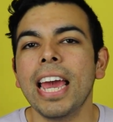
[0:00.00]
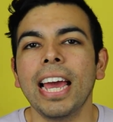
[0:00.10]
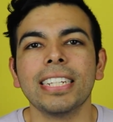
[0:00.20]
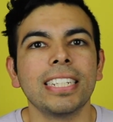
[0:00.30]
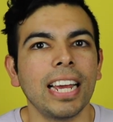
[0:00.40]

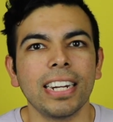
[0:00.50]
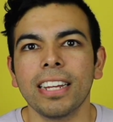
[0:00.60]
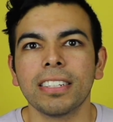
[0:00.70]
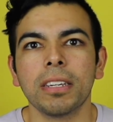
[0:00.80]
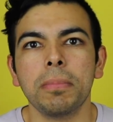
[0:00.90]
And
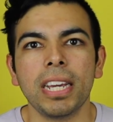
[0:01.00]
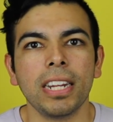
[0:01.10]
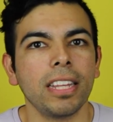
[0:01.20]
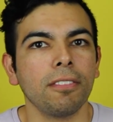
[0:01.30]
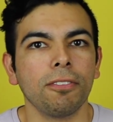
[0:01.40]
standouts can be
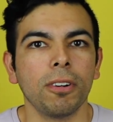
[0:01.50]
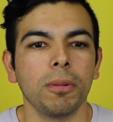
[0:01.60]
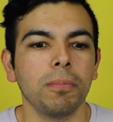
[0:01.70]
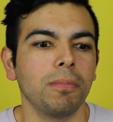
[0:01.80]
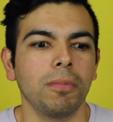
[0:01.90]
anything
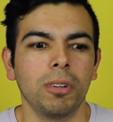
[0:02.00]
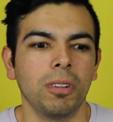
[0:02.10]
from